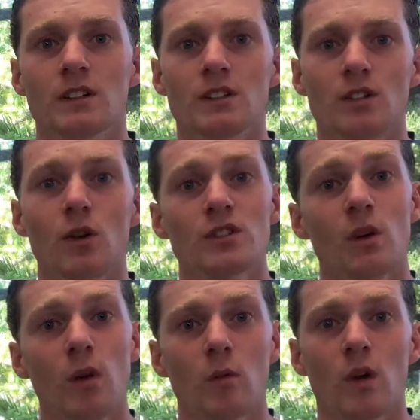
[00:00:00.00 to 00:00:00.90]
So,
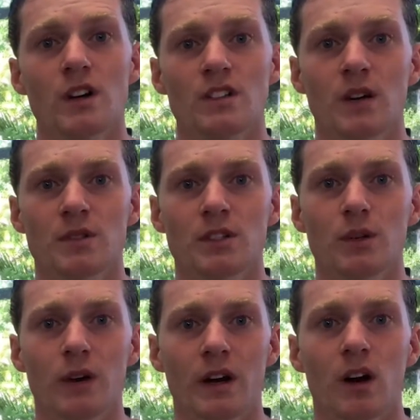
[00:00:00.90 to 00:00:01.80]
someone walks up to
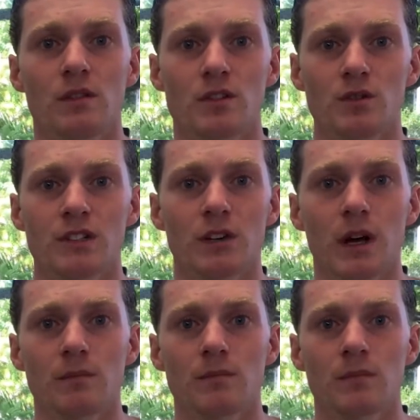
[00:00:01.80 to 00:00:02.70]
you and offers you a
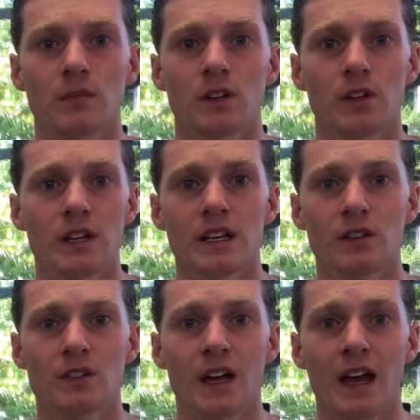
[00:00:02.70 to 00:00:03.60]
cigarette you can
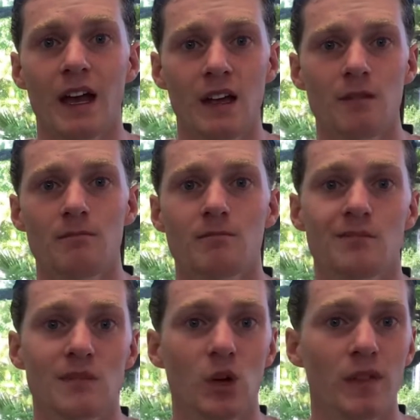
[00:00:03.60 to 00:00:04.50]
either say A,
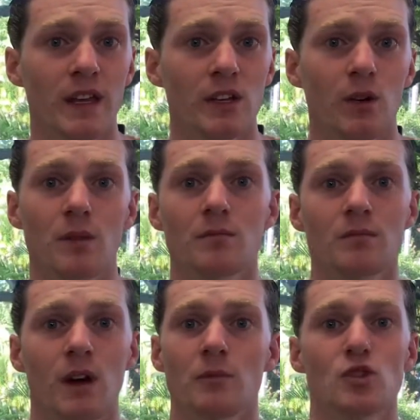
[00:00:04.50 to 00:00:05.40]
no thank you, I'm
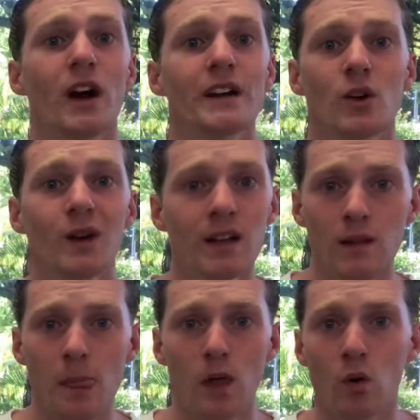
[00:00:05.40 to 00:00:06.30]
I'm trying to
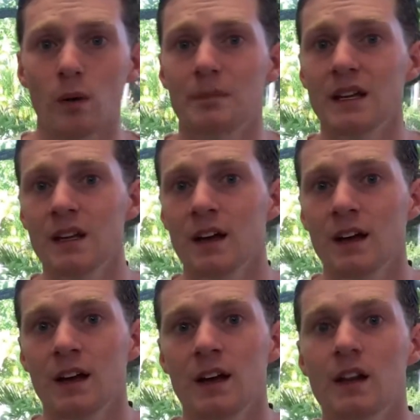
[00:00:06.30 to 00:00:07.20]
quit, or B,
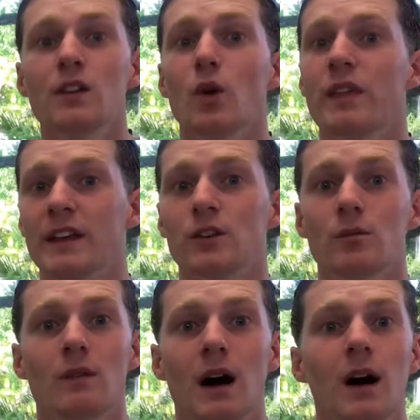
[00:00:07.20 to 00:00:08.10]
no thank
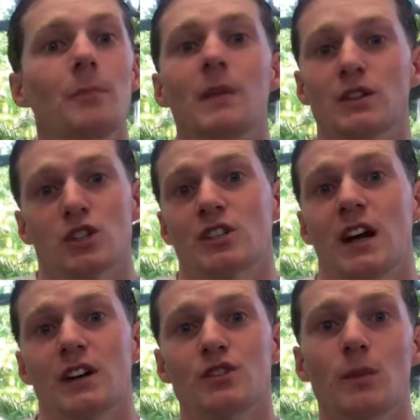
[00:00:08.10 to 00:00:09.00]
you, I'm not, just
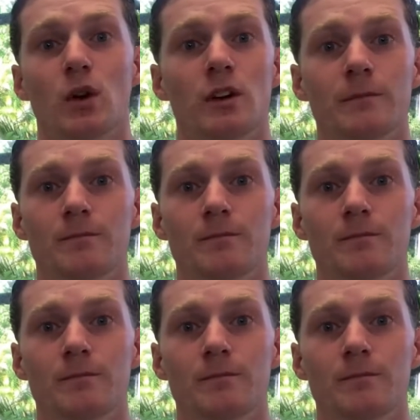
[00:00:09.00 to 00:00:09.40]
not a smoker.